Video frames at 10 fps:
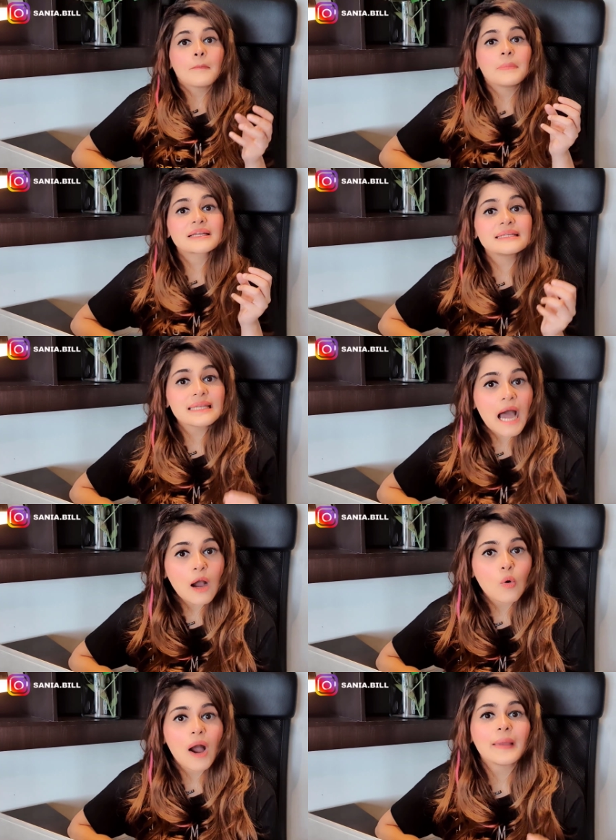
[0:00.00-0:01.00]
But
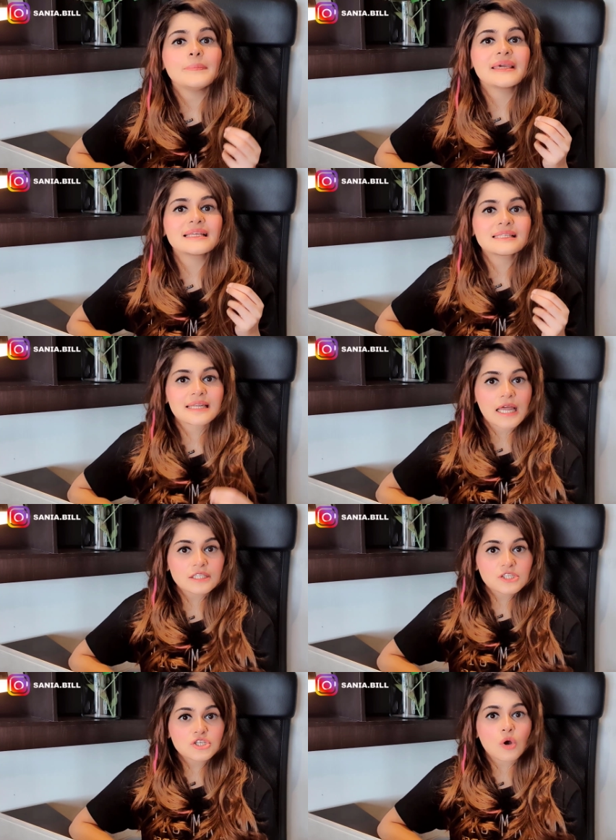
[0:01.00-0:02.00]
now I made a
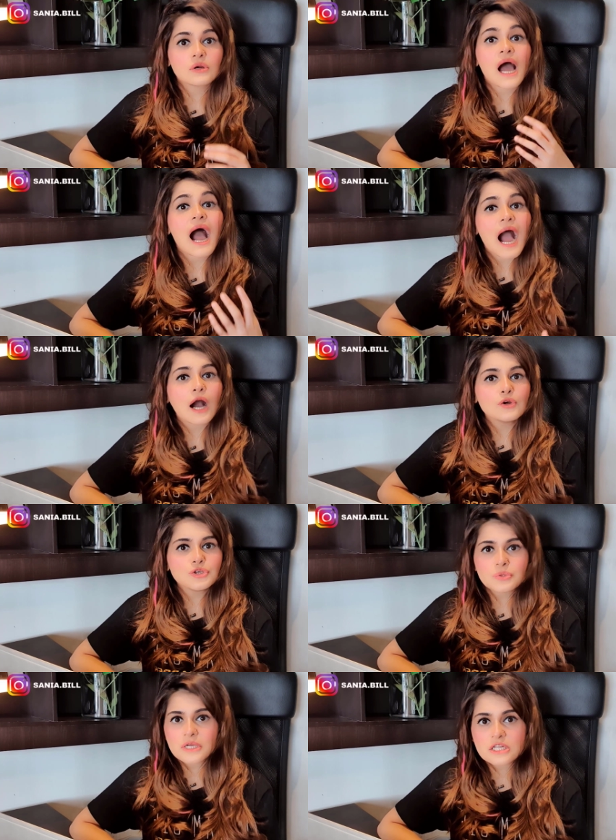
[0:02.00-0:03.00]
strategy on how
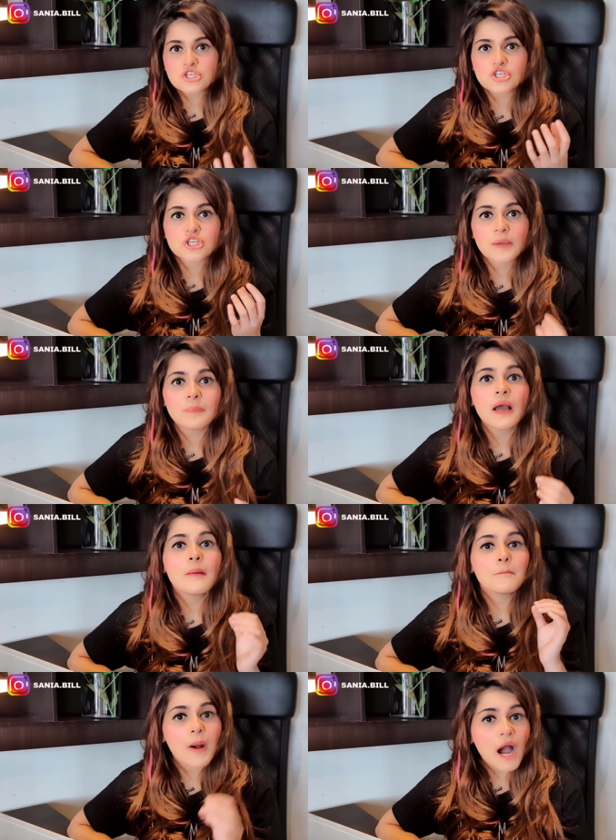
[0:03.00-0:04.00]
you can ship
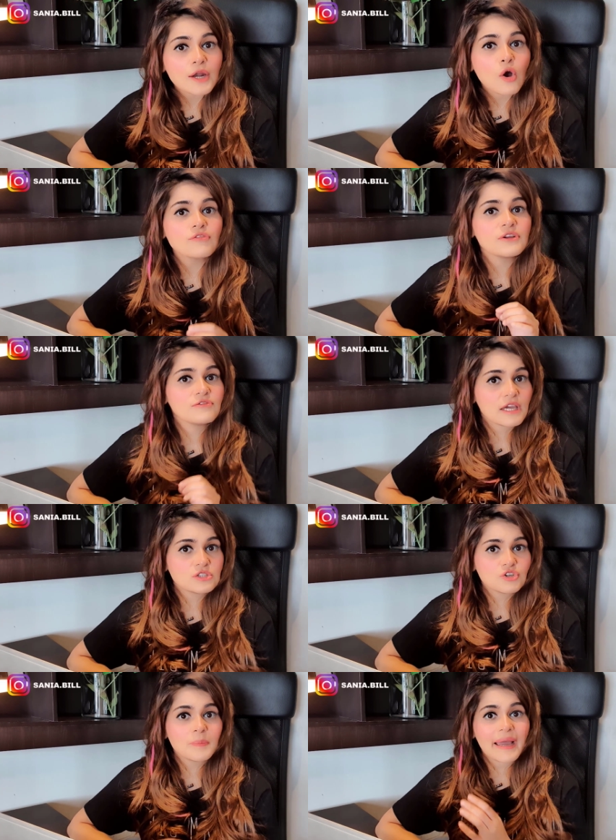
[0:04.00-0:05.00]
part of
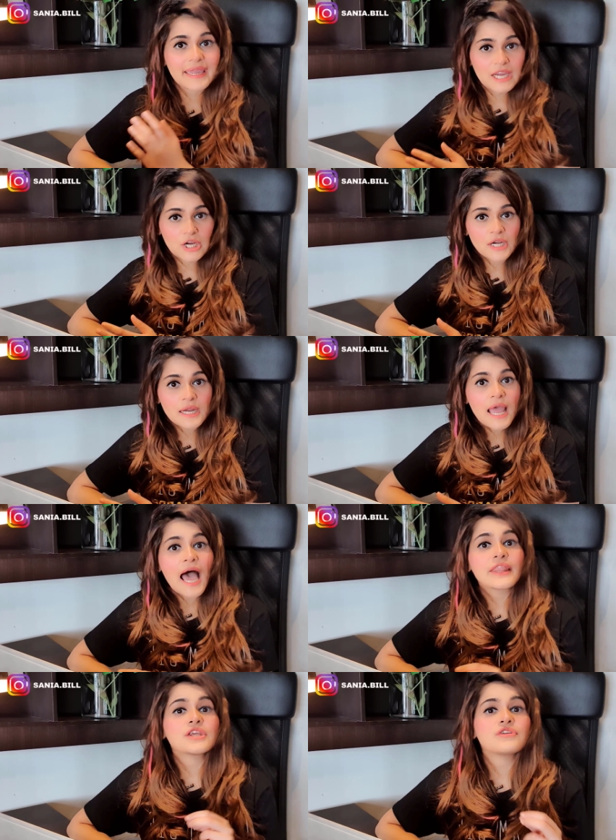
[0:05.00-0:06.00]
inventory by air
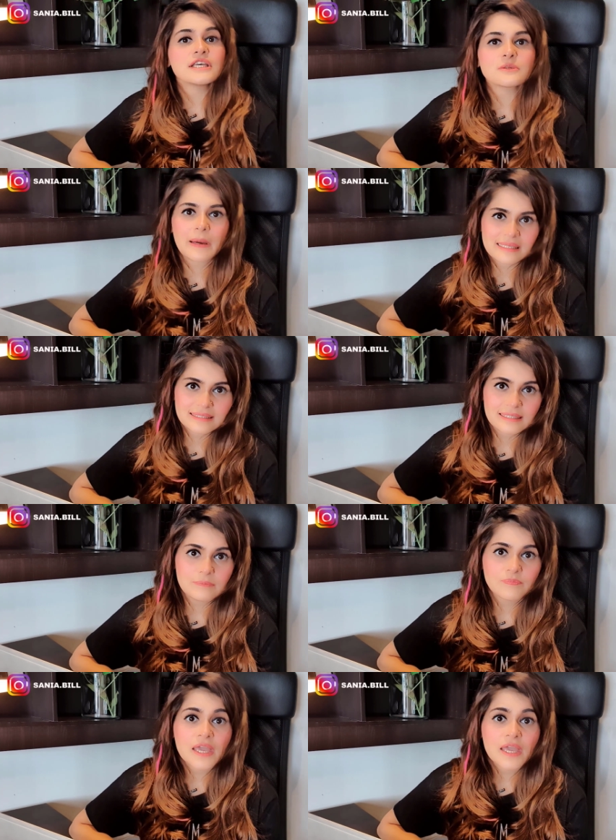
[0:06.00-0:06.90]
and the rest by sea.